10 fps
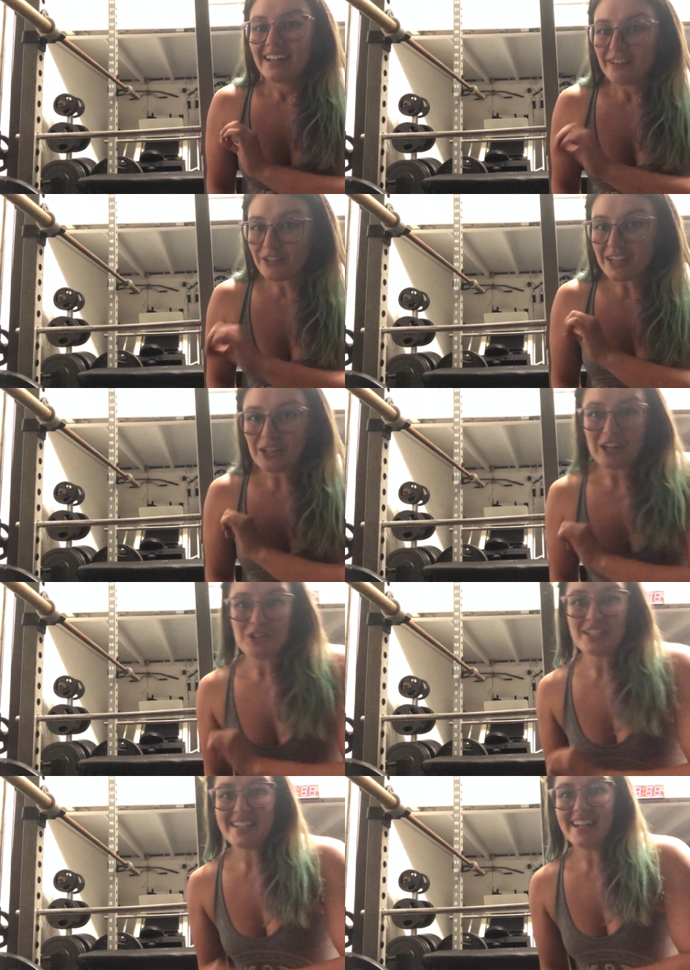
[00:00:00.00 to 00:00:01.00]
if you guys are
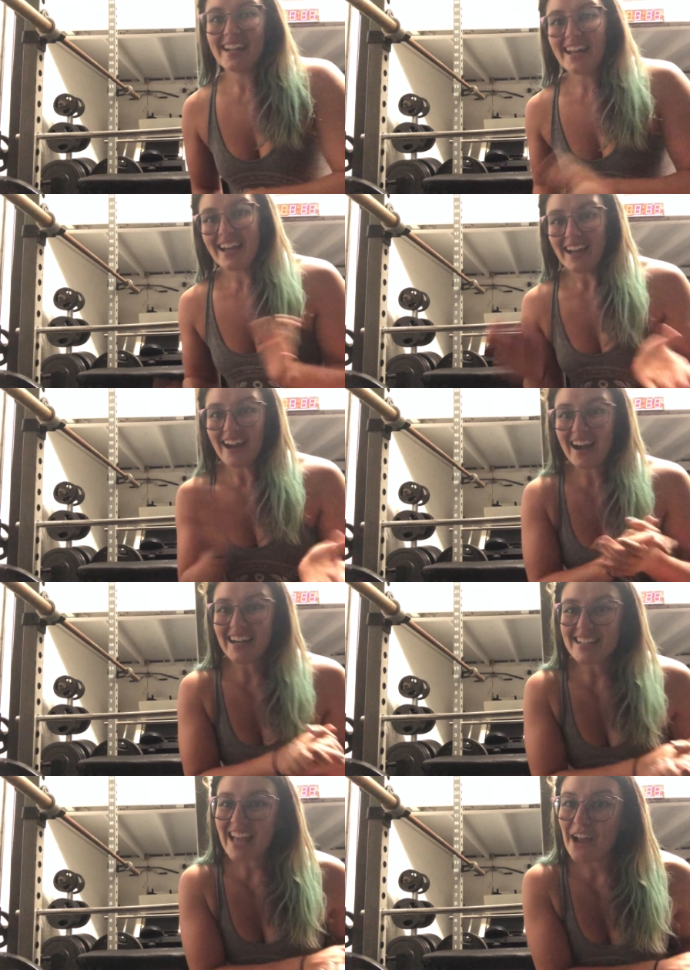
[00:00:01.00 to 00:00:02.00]
interested. All right,
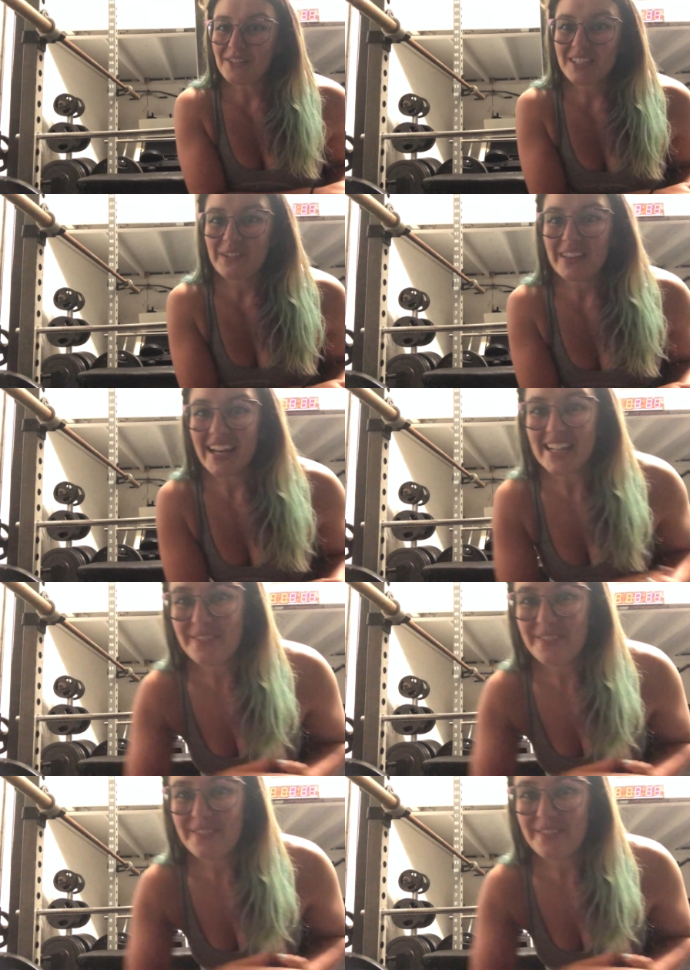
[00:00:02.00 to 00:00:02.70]
guys, I will see you in the next